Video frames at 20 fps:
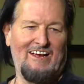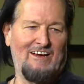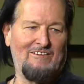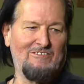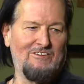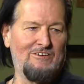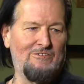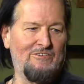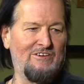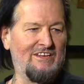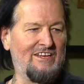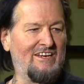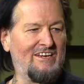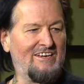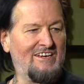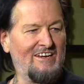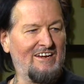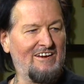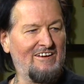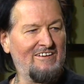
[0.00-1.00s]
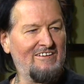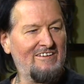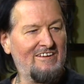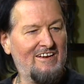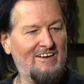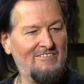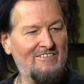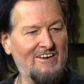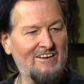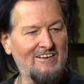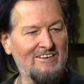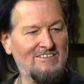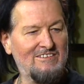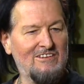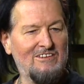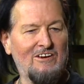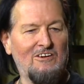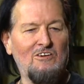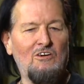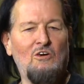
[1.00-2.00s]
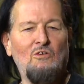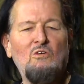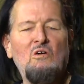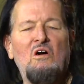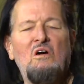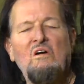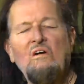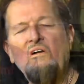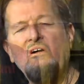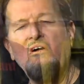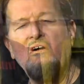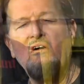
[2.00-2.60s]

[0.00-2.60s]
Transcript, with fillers: I'm good with it, you know. I'm not gonna sit there and go. Whoa.